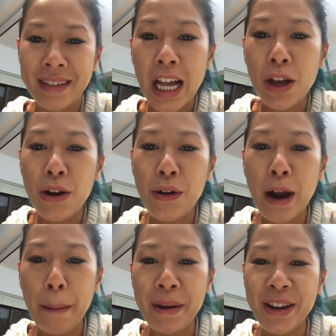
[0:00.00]
Hello,
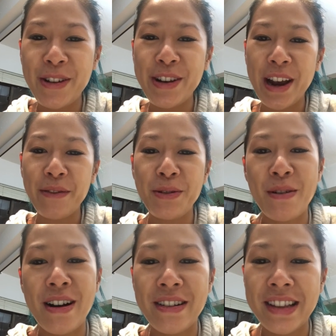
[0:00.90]
Happy New Year
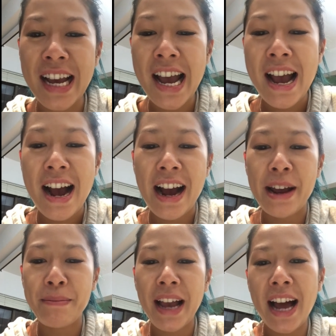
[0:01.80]
everyone. I
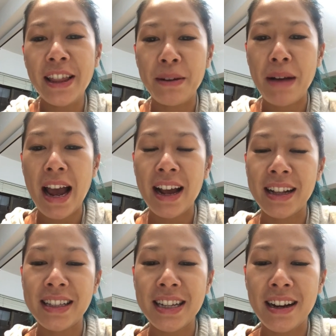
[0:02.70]
am Kalam
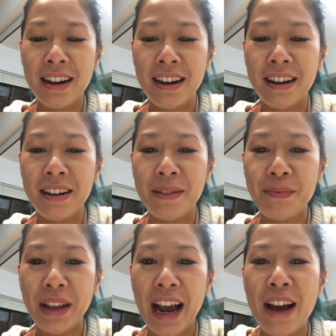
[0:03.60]
and
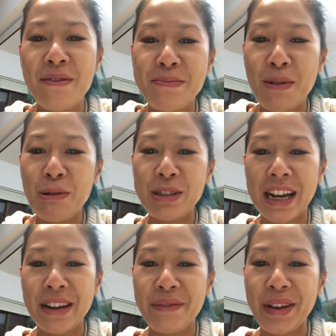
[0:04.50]
I haven't posted
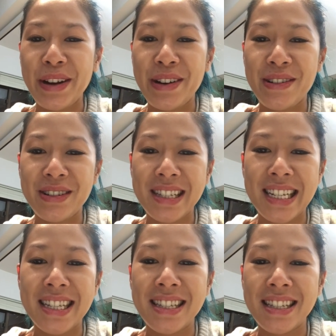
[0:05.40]
any videos
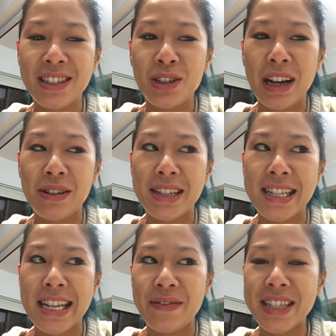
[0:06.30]
since
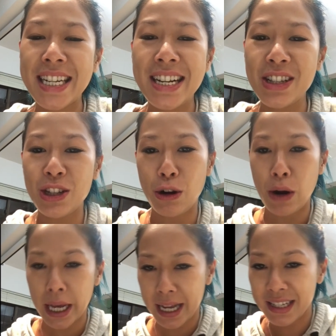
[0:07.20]
2017, so
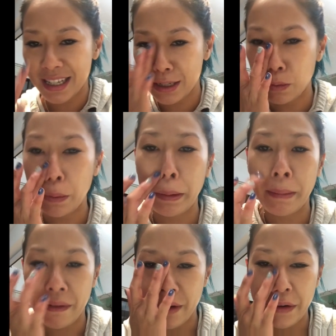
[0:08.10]
I guess this will be
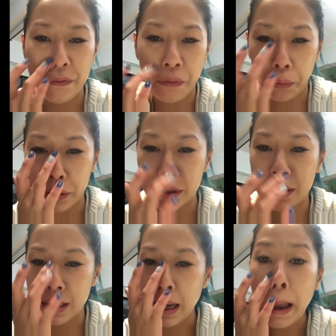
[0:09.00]
my very first
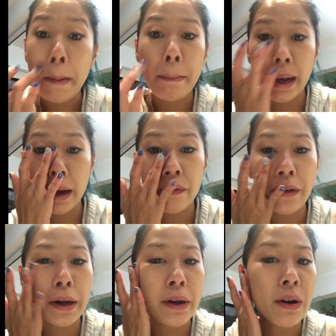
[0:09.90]
makeup
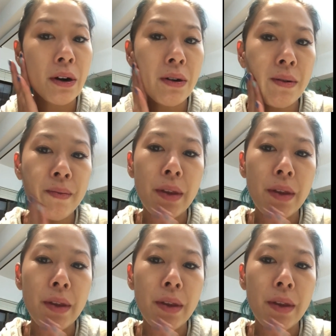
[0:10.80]
video.